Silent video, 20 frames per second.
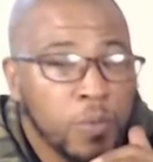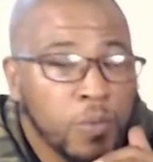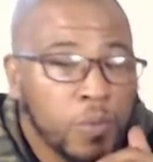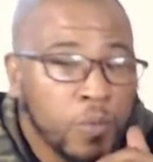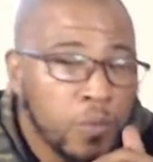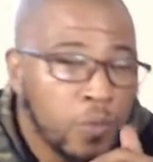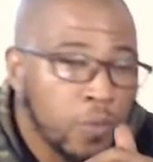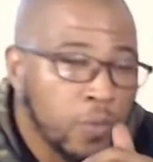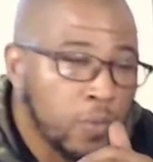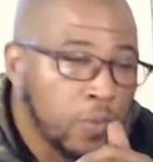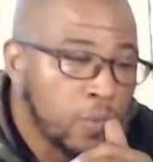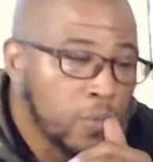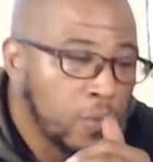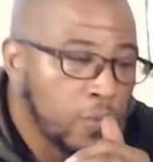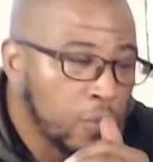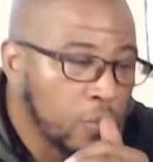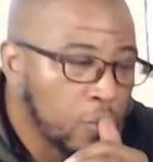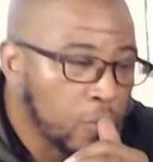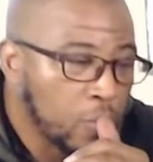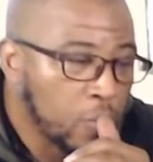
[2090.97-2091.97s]

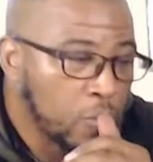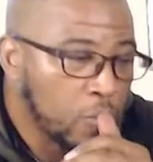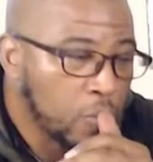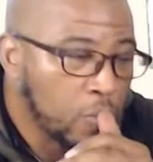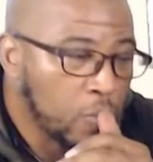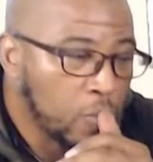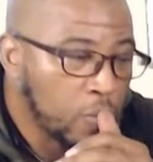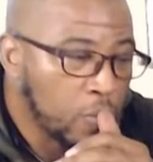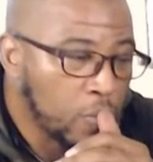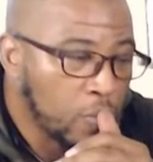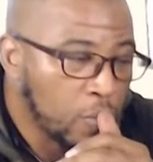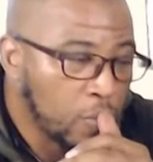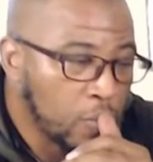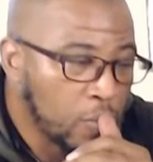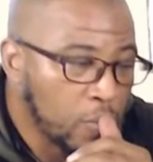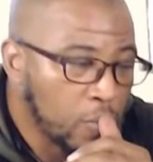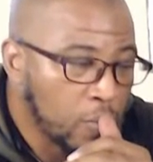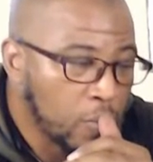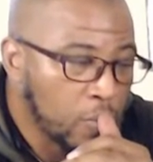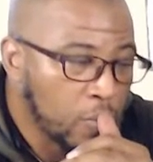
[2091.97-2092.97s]

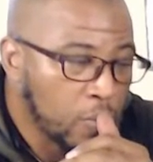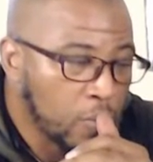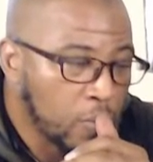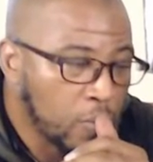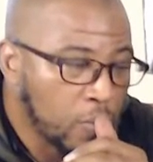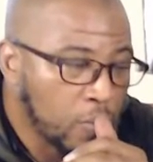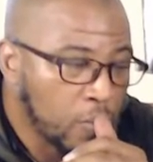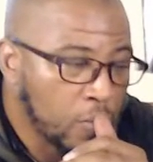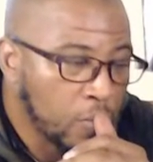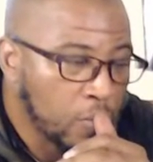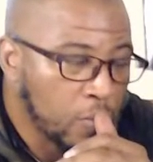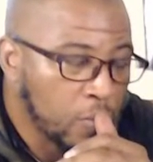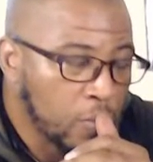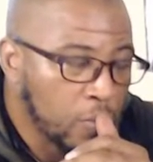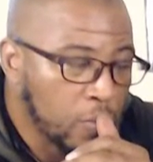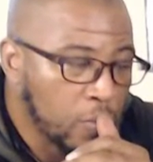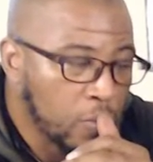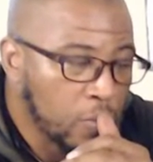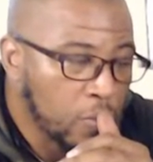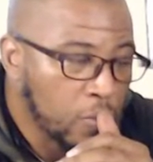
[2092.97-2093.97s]

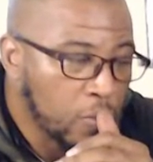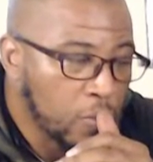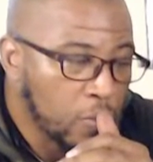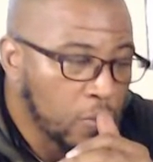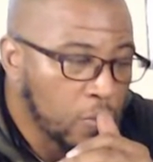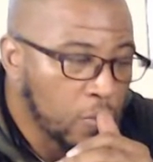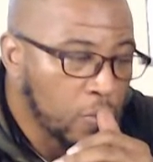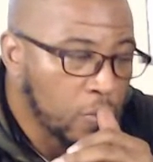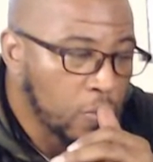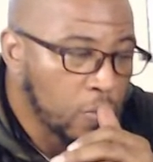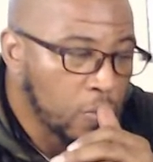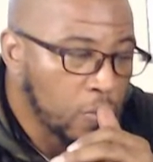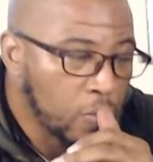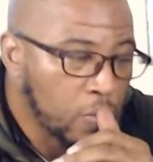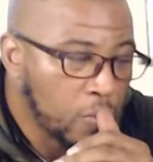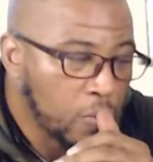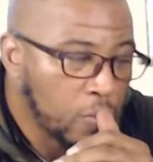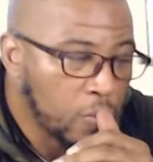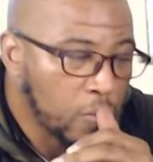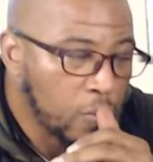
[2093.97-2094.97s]

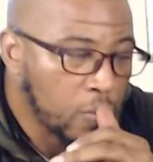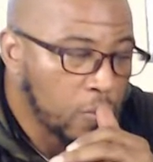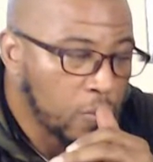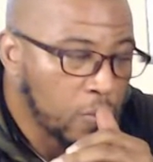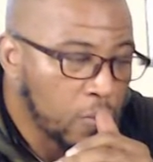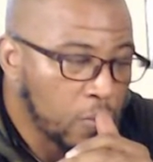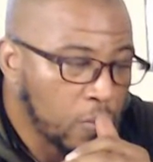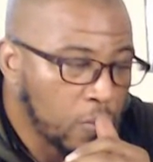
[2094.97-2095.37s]
No words are spoken by the person on screen.